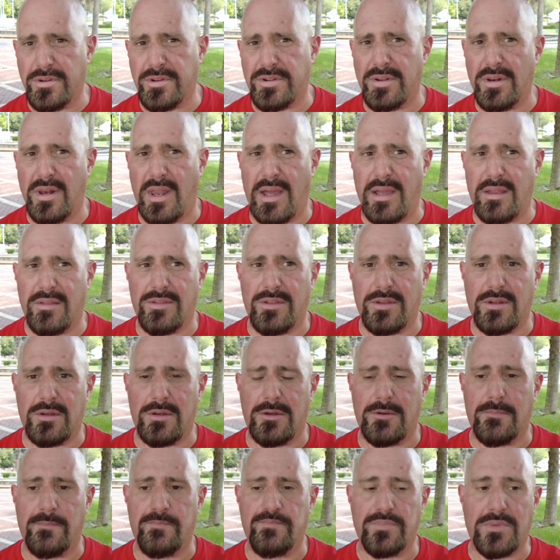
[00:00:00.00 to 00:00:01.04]
to like
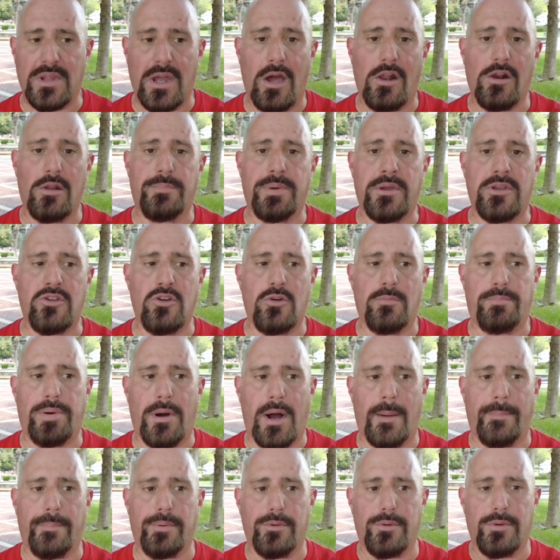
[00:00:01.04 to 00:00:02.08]
the jalapeno
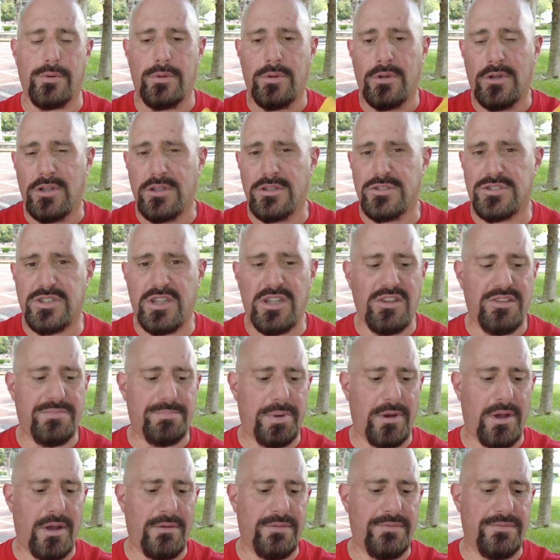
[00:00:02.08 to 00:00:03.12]
popper cheese
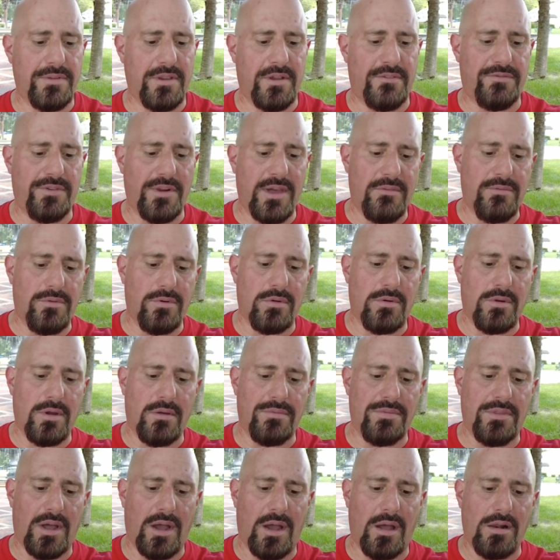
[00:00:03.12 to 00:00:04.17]
puff, the flavor
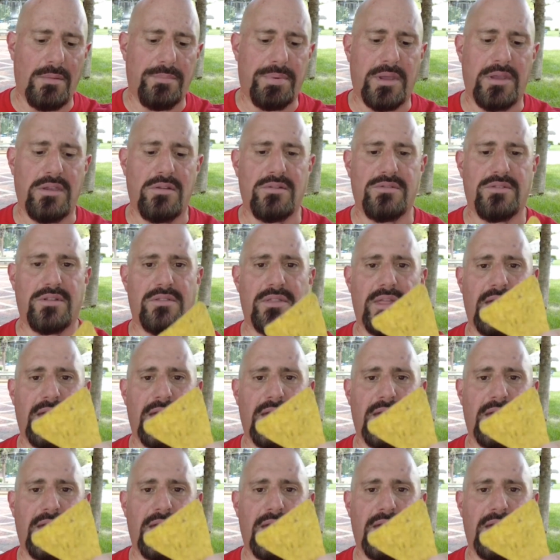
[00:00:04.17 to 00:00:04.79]
of the jalapenos in